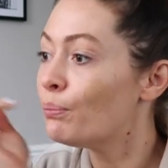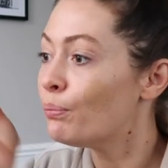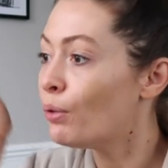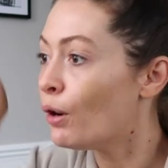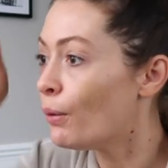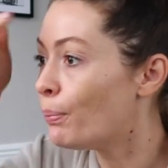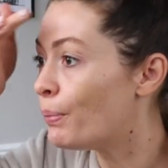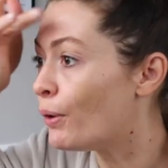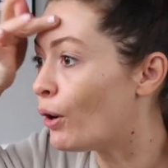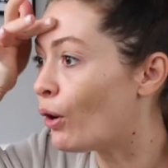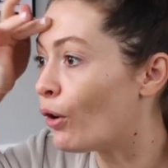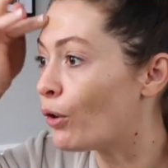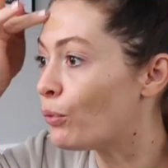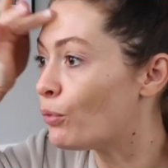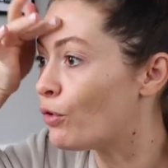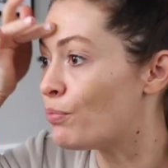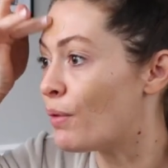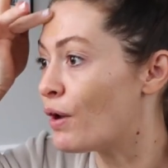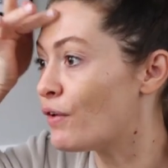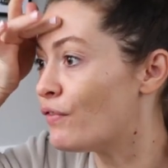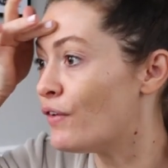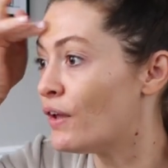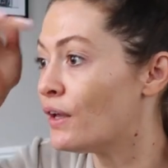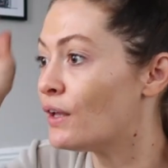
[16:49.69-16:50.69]
pop it on
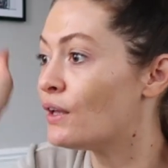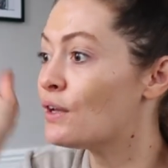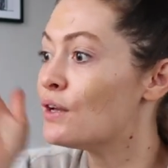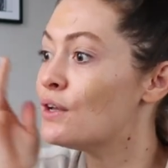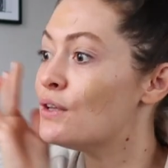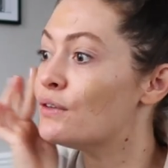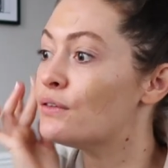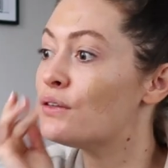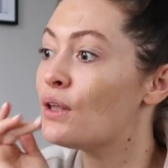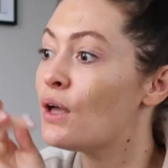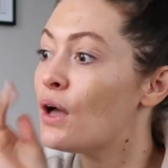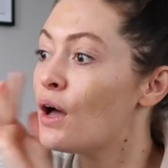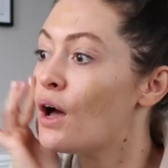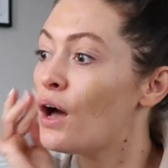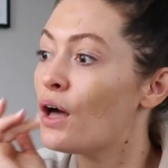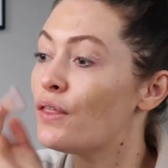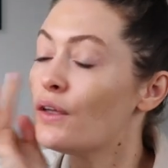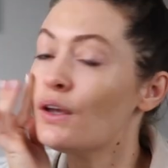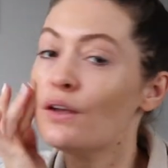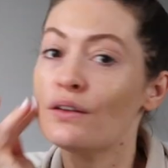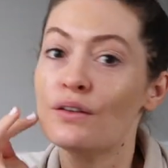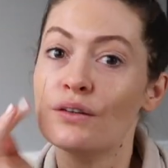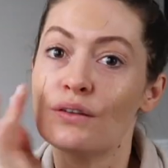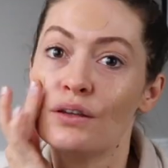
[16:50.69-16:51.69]
with my fingers. I
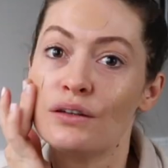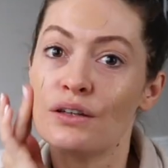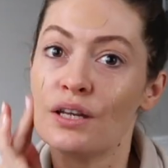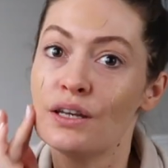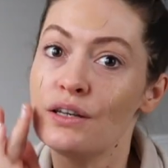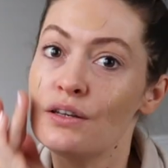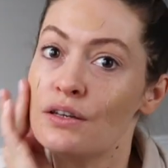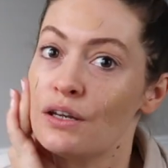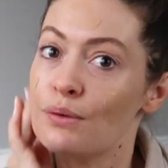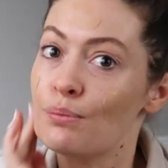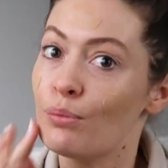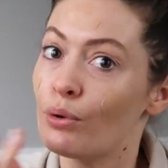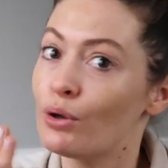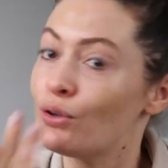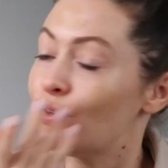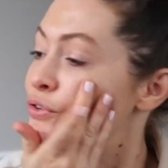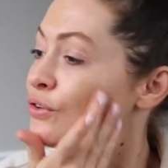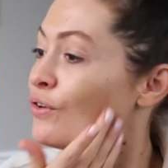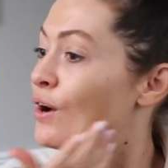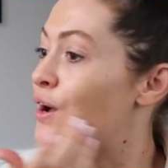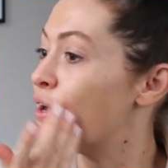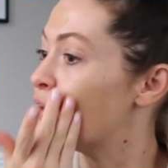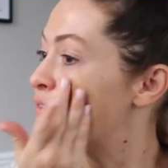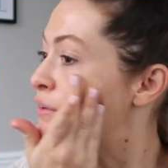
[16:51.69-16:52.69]
think because it's a tinted
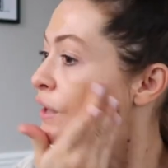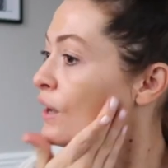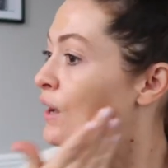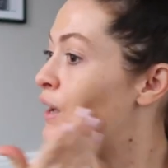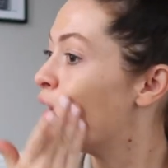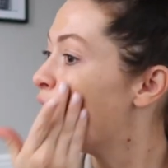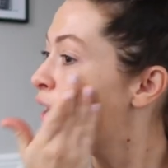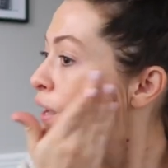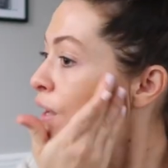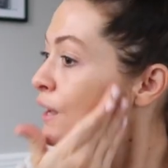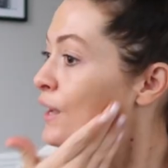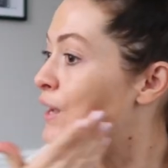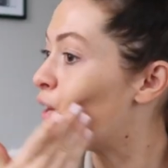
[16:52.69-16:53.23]
moisturiser,